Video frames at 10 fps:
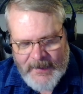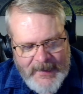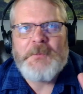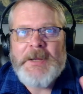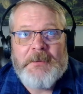
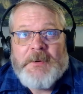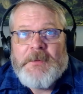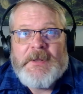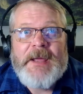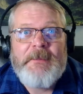we
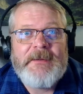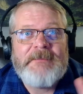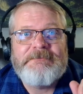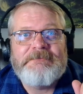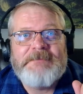will never
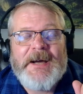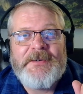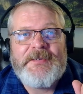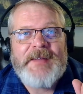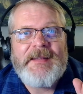
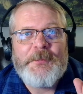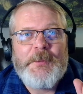understand it.